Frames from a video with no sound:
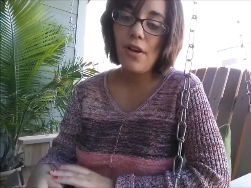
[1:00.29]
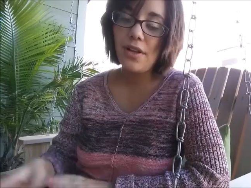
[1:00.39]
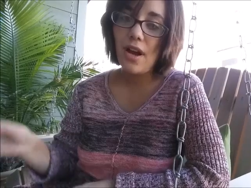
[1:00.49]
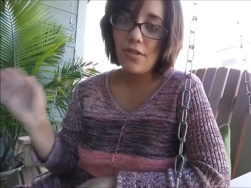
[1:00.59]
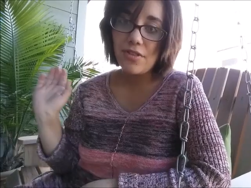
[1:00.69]

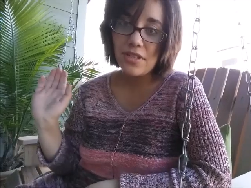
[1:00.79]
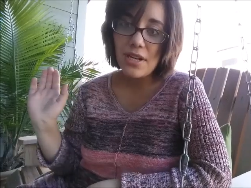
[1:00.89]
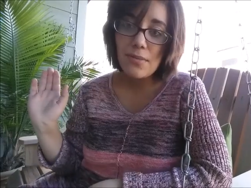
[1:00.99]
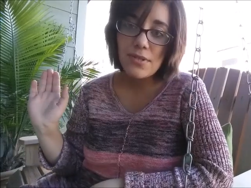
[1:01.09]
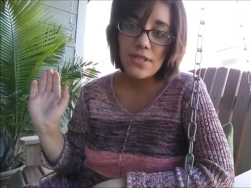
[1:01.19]
falling off the
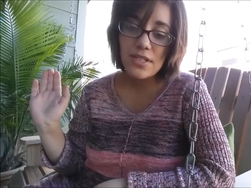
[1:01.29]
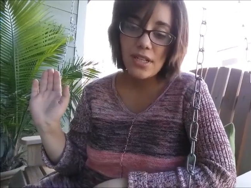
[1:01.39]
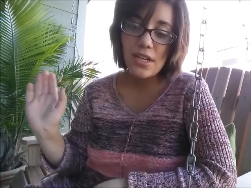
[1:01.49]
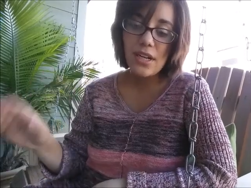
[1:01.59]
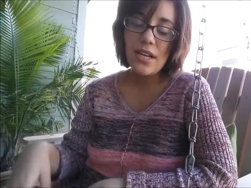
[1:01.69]

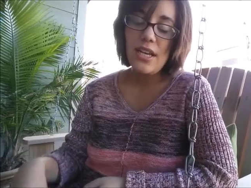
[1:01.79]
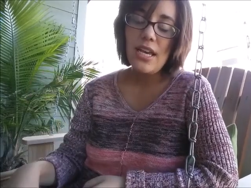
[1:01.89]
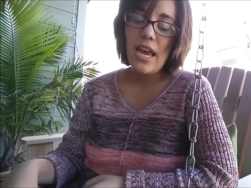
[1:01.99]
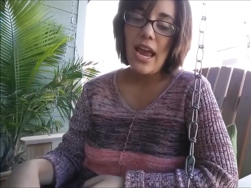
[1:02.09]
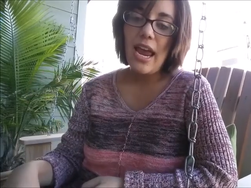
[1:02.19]
dumpster
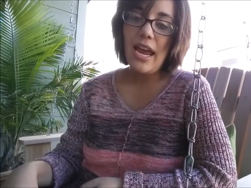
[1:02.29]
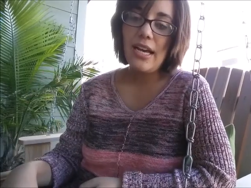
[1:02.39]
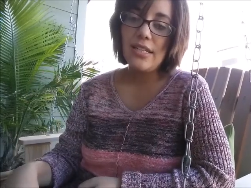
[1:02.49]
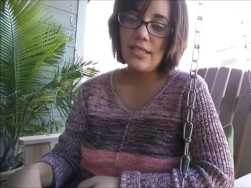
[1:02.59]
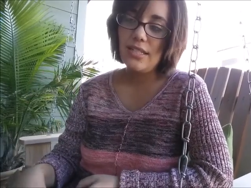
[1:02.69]

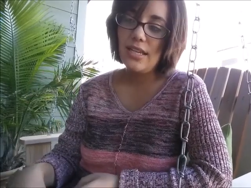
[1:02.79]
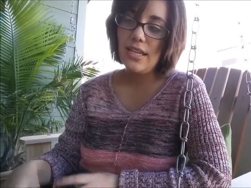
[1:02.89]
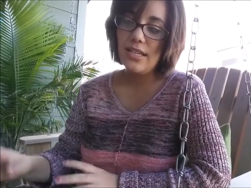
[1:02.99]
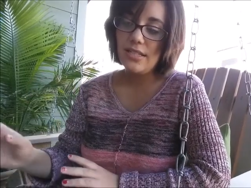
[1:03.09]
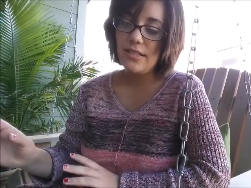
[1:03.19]
and
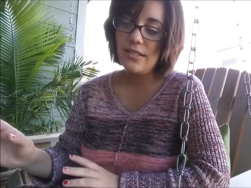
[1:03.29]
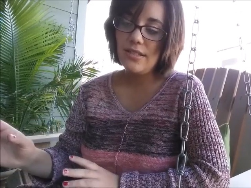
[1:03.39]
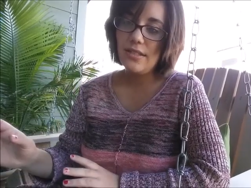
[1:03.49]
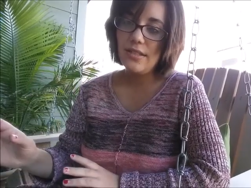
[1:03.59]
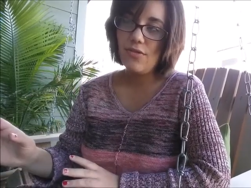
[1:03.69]

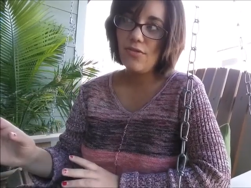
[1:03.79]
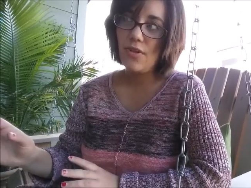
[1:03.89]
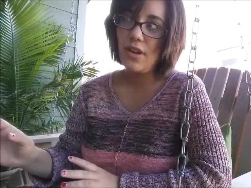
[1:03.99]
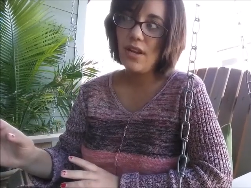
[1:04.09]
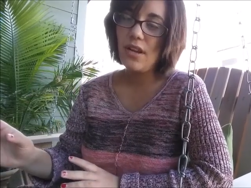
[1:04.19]
his
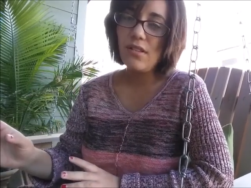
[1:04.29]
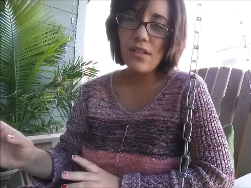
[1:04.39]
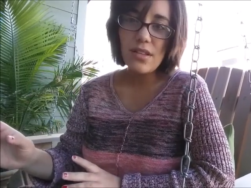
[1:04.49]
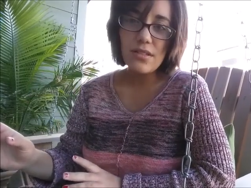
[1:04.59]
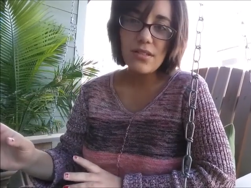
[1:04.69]
friend
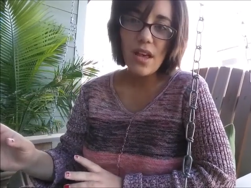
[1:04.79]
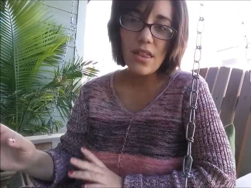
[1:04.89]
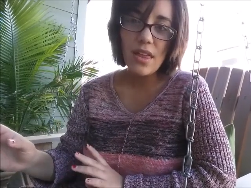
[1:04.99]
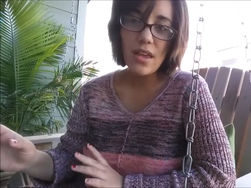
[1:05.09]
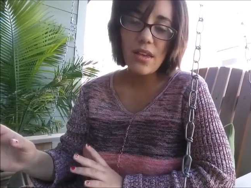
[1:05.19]
Nicholas, I
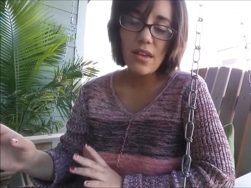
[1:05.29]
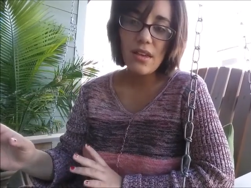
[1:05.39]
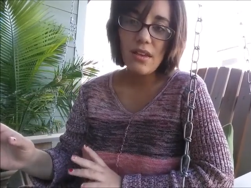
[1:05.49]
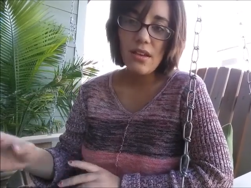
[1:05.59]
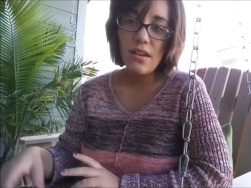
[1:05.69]
think,
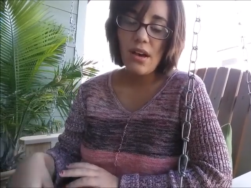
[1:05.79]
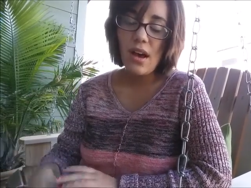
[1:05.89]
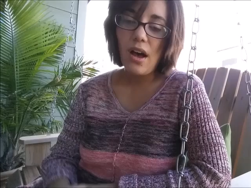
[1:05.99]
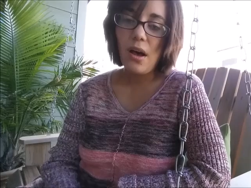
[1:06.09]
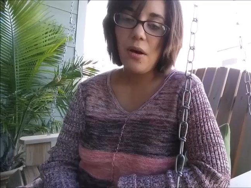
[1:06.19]

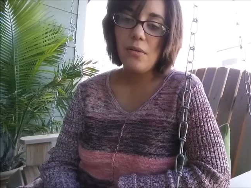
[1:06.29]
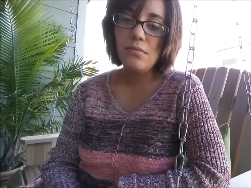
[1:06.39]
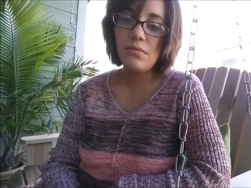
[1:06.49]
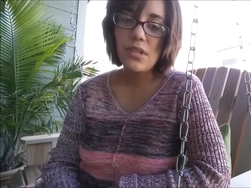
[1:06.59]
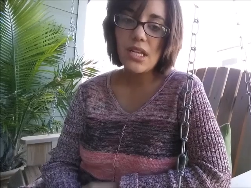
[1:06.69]

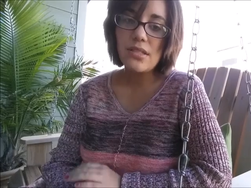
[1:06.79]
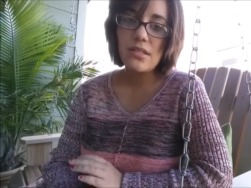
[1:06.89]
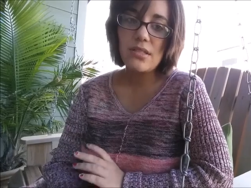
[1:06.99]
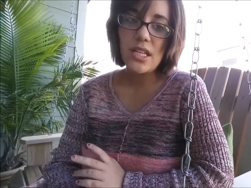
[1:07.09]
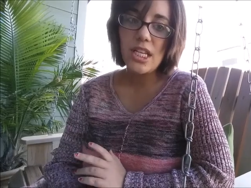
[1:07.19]

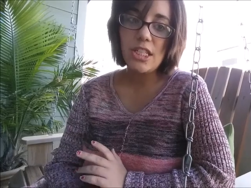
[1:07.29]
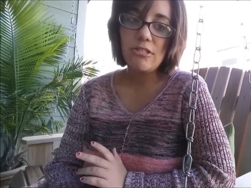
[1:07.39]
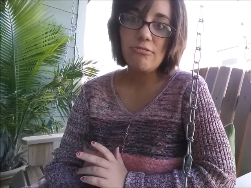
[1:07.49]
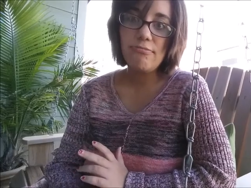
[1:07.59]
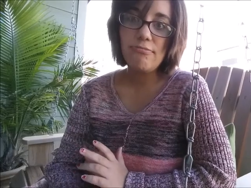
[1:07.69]
gets
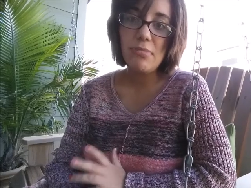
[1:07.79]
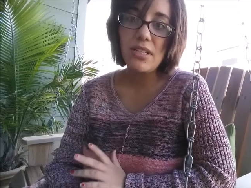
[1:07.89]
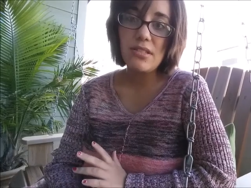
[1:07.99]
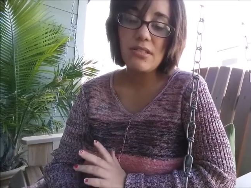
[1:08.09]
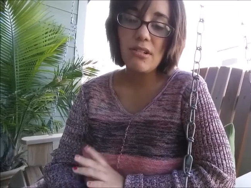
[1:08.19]
eaten, but
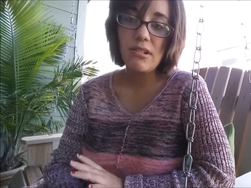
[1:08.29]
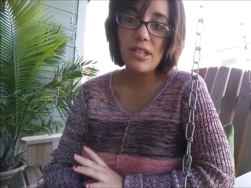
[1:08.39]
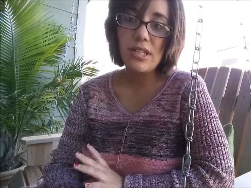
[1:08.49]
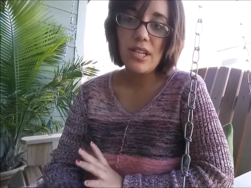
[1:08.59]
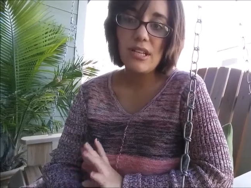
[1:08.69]
he's
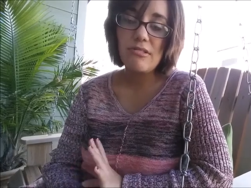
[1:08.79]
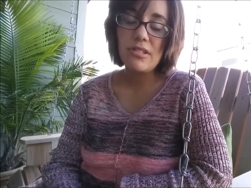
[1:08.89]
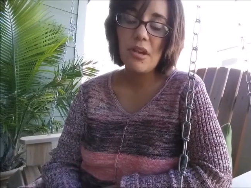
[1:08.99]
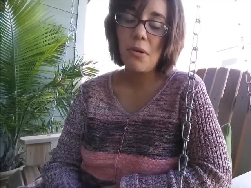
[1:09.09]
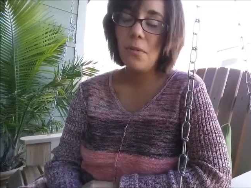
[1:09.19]
already dead.
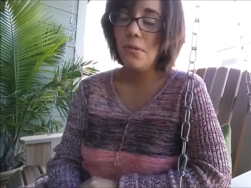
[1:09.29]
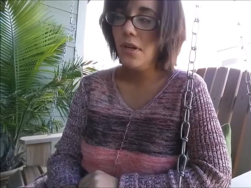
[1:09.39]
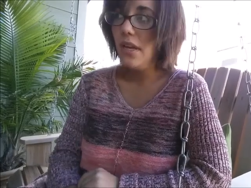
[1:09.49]
So